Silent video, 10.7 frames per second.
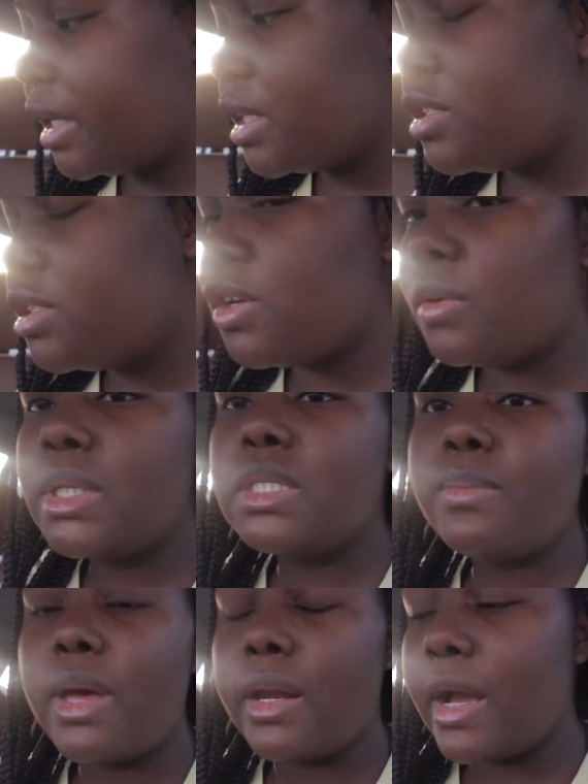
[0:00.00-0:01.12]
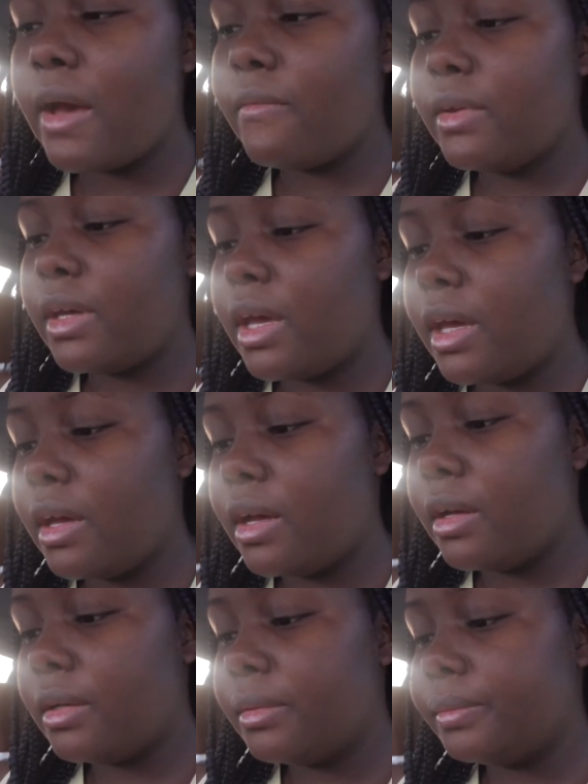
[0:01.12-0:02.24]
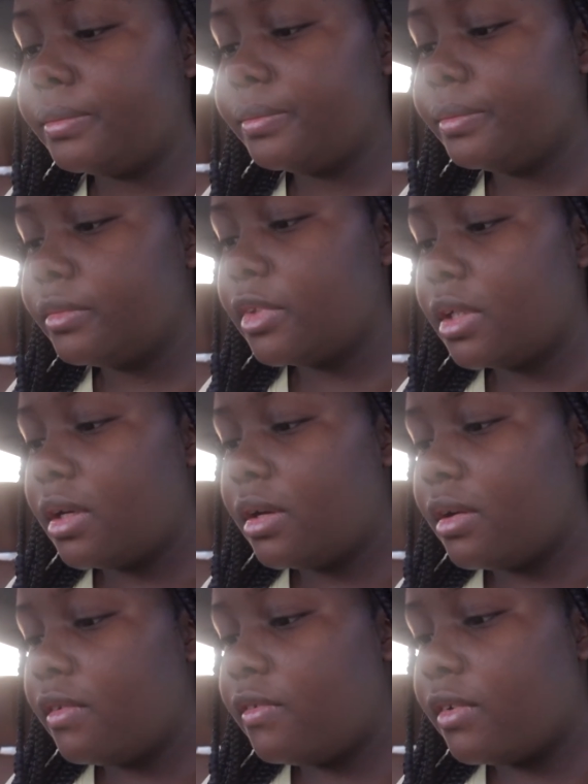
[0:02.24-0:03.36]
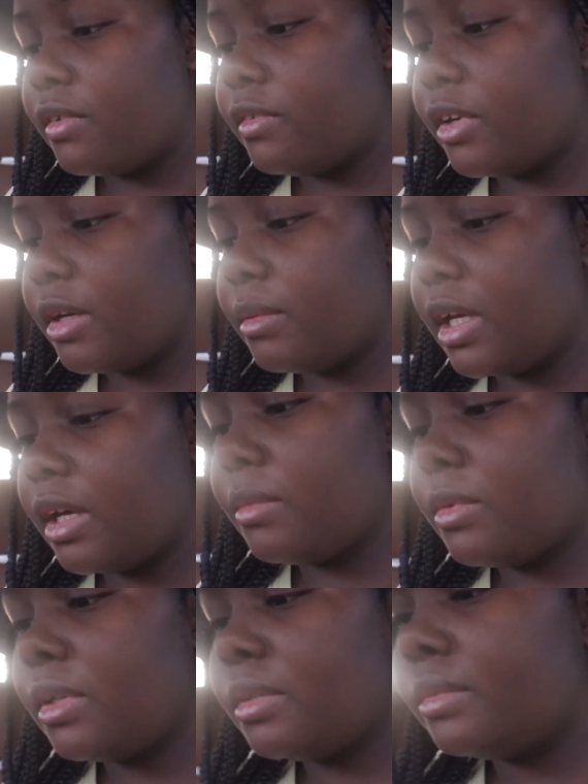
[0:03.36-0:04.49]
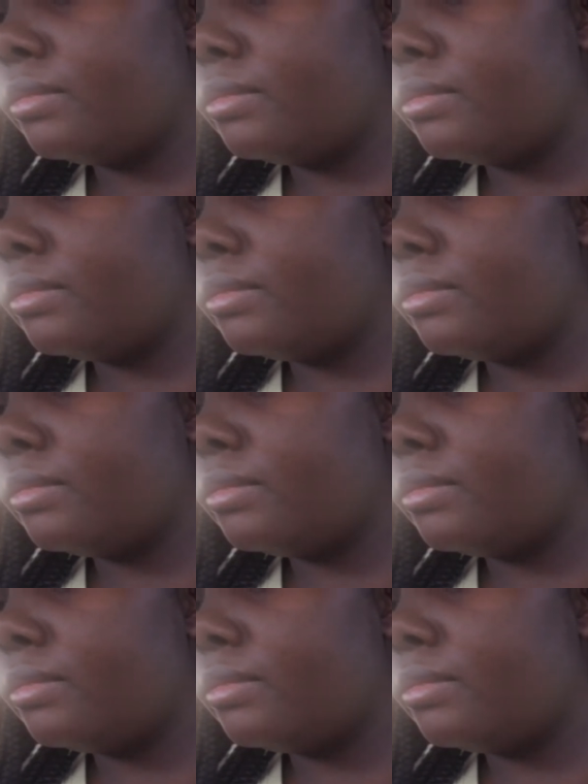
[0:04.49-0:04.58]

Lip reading: It's so much better having a full frame camera.